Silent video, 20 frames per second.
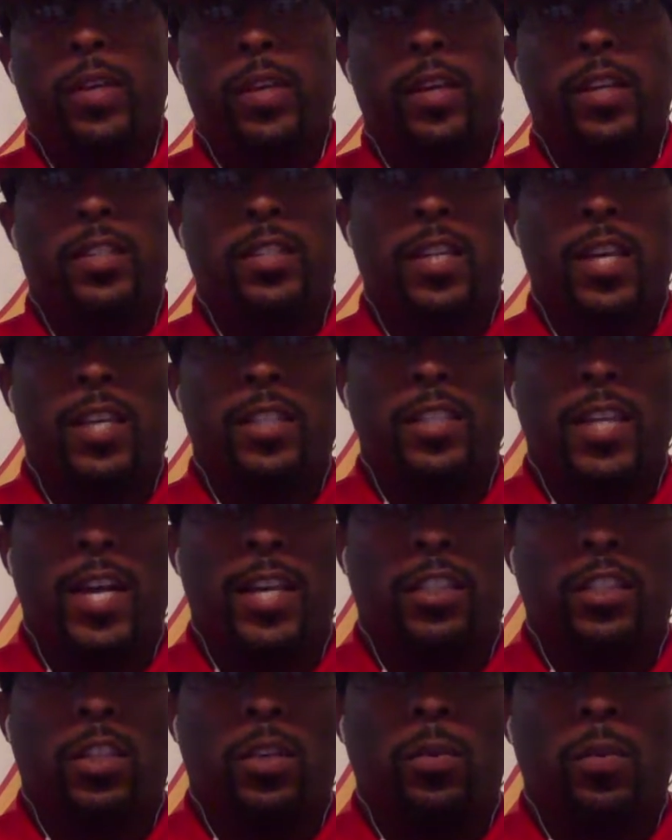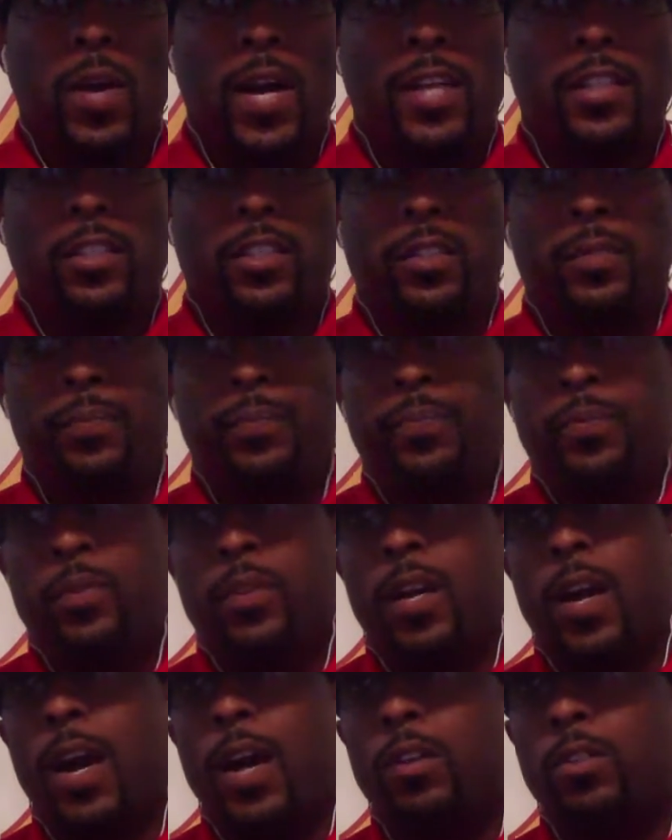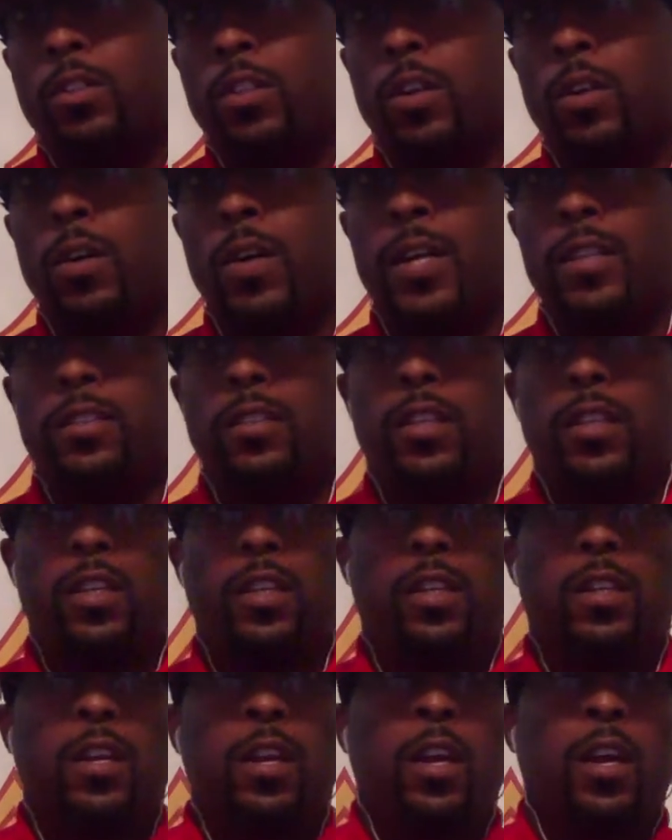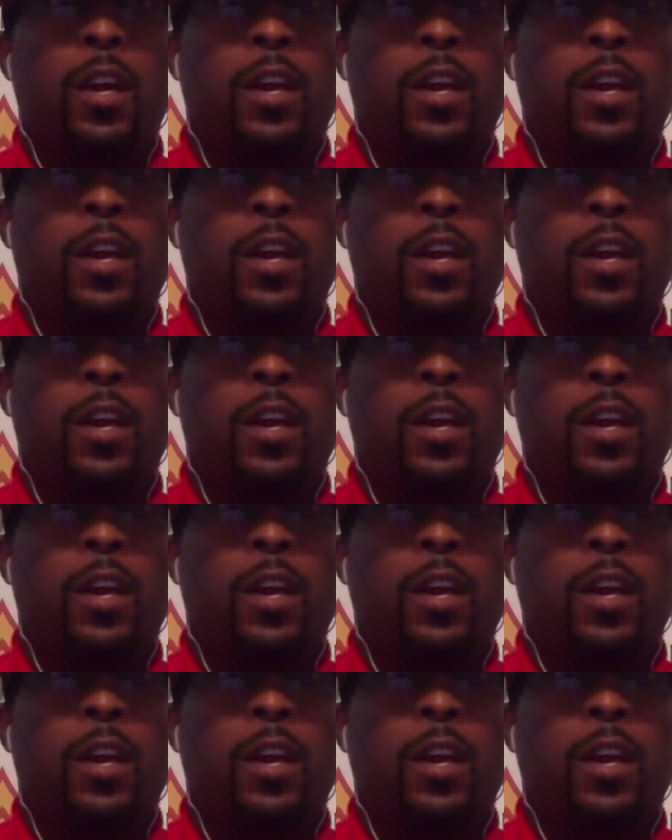get a chance to actually watch it. Also, I seen